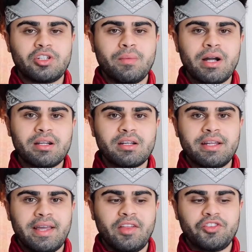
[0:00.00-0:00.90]
So I'm kind of going
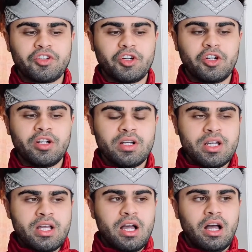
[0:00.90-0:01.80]
to answer
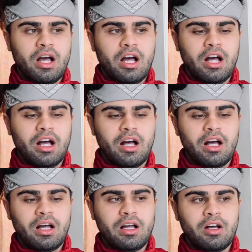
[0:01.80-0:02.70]

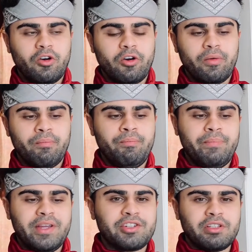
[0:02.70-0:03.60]
uh,
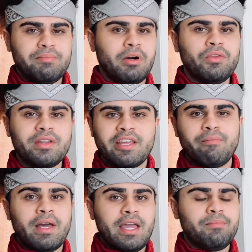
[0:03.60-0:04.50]
basically both and give
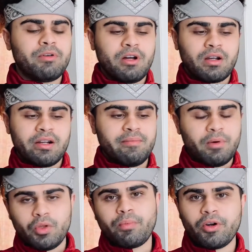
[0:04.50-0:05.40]
my input on kind of
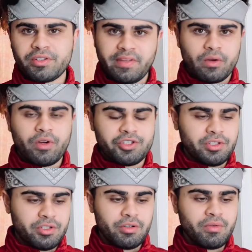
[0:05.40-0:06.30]
both parts of that
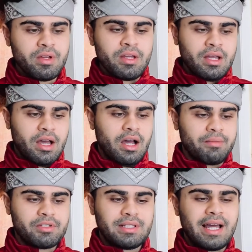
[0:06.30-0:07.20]
question too
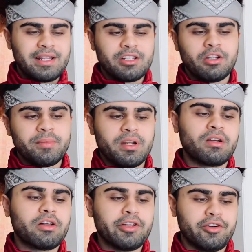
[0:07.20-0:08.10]
because uh, that is a little bit
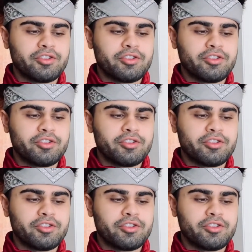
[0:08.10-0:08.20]
unclear.